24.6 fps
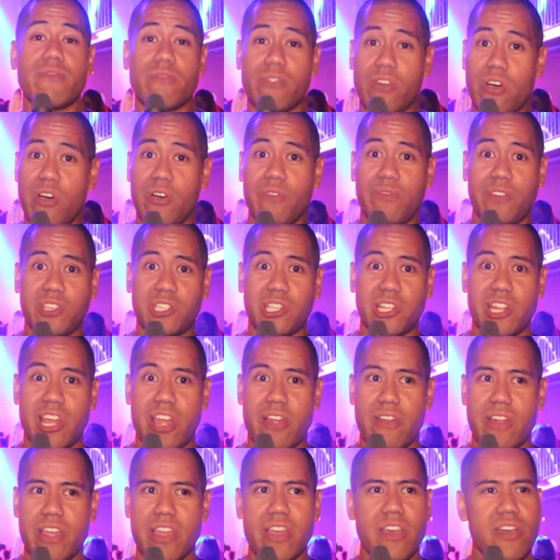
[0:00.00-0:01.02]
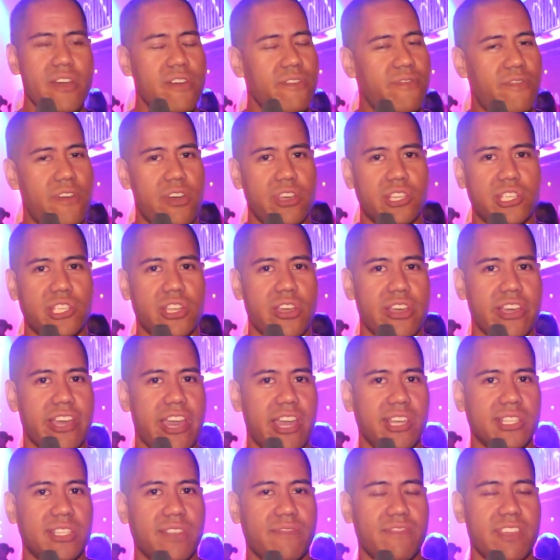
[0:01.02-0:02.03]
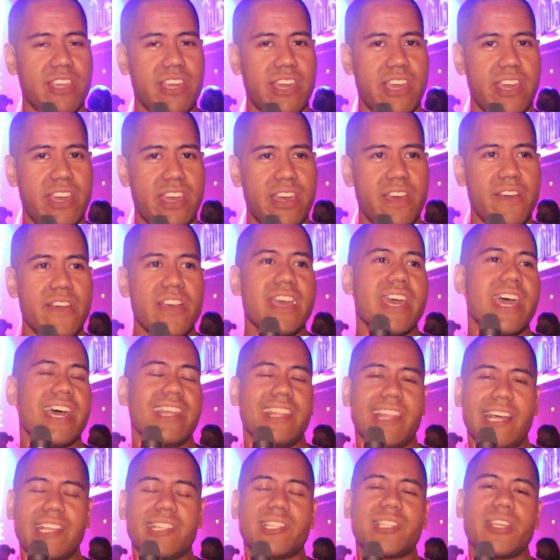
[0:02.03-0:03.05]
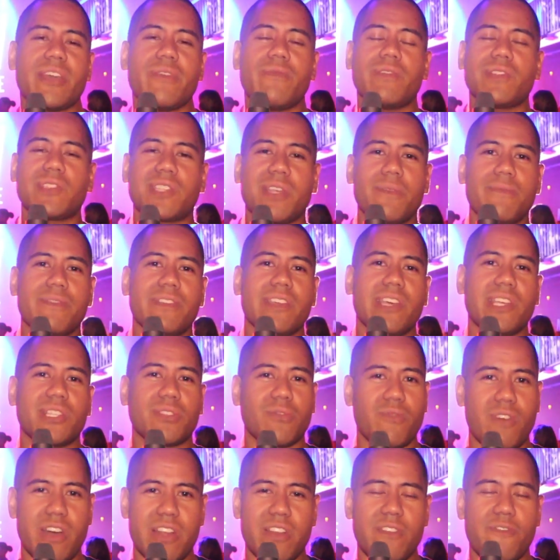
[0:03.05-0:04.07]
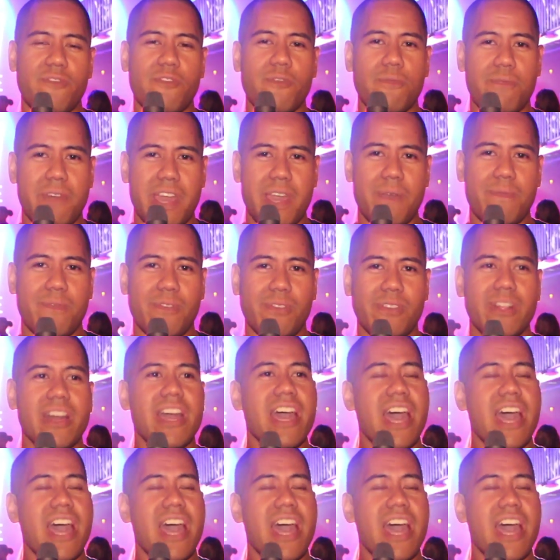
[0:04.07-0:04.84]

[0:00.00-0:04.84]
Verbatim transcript: at Raw Visionary, first showcase of the year, and let's see what some of these wonderful people